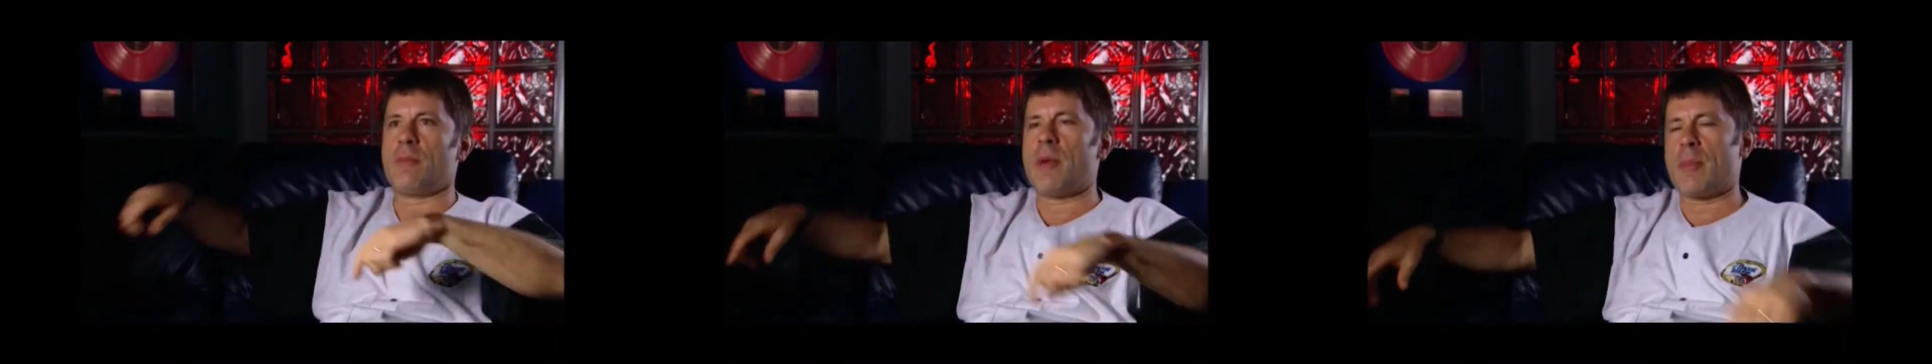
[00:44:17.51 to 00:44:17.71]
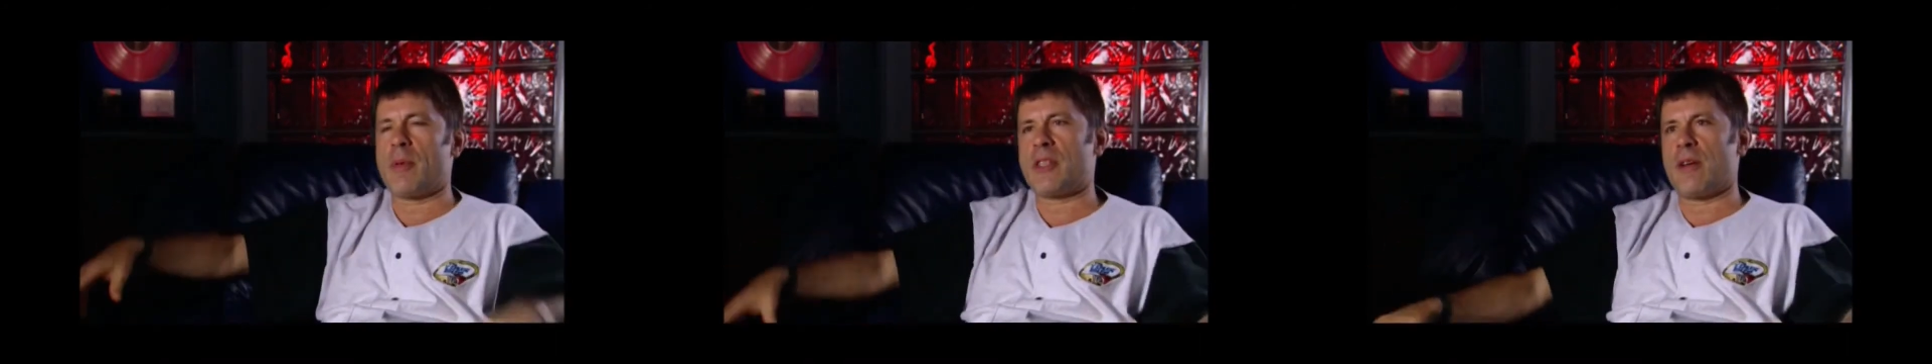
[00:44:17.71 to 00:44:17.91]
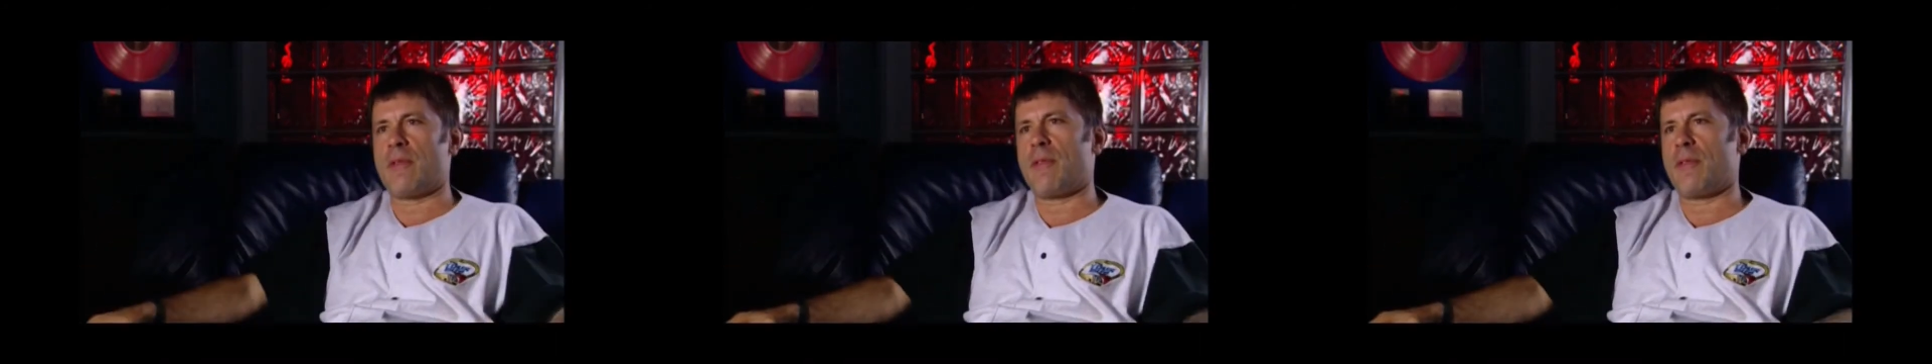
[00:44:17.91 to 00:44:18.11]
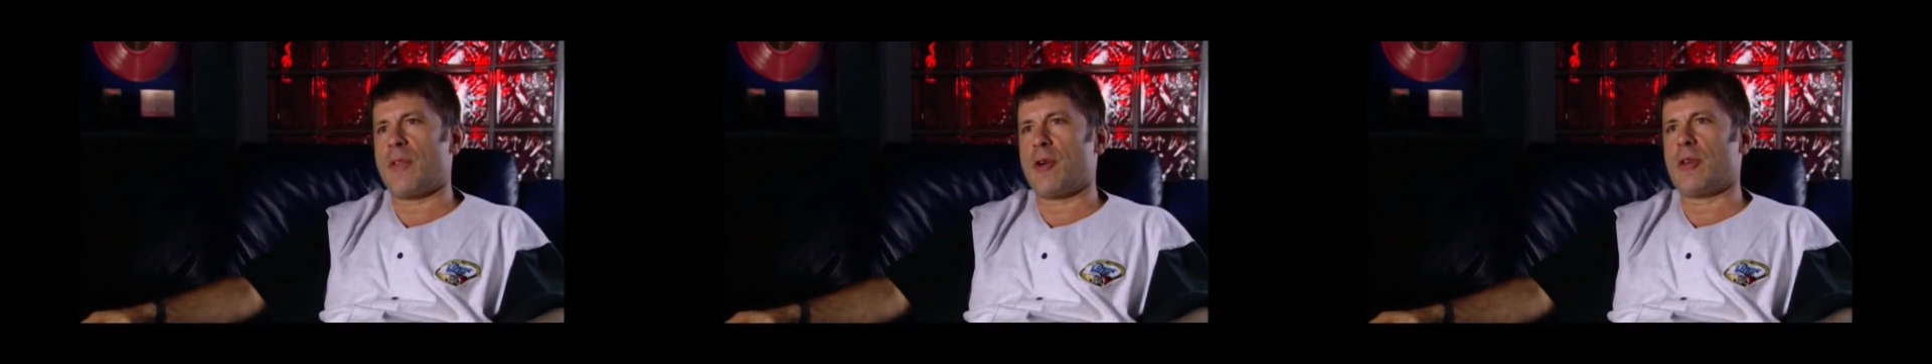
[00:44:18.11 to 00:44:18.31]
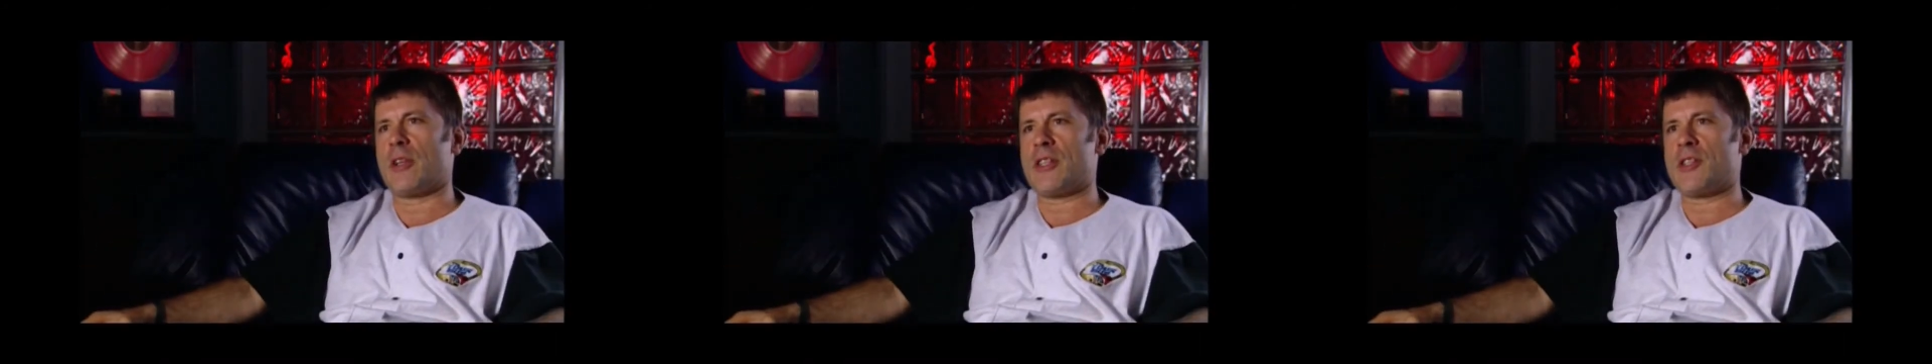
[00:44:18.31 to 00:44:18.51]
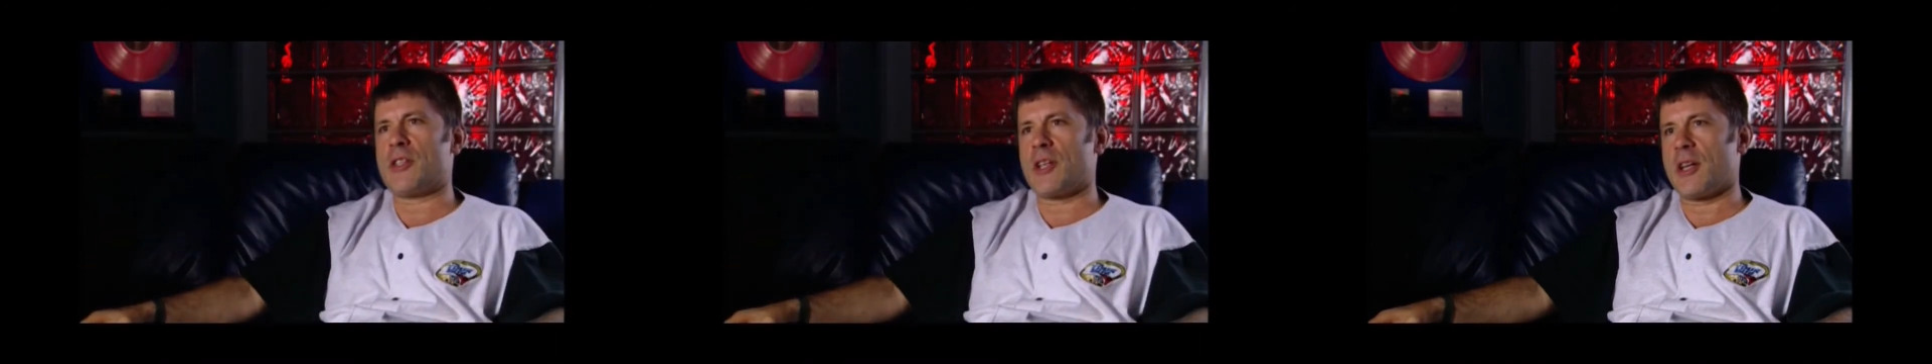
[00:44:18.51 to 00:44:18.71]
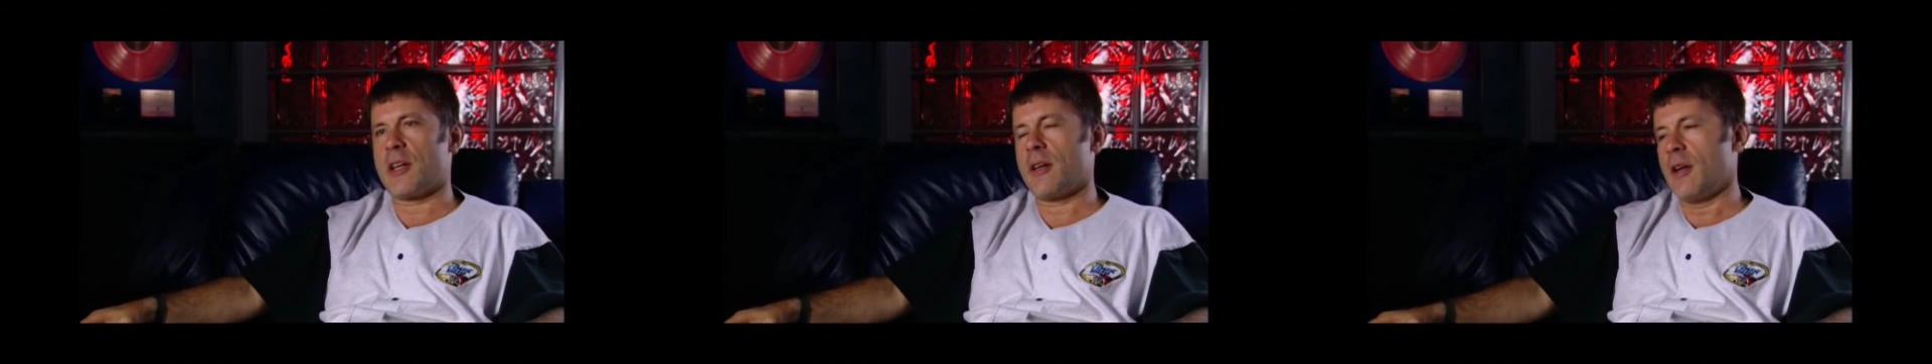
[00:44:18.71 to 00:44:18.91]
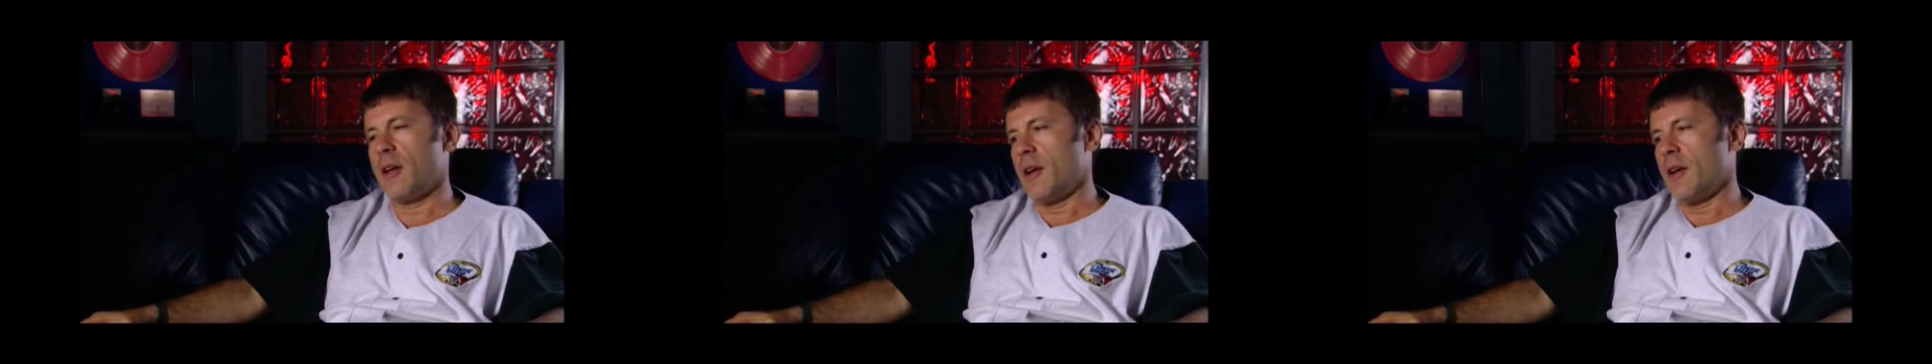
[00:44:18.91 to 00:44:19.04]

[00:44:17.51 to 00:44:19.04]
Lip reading: made myself thoroughly sick,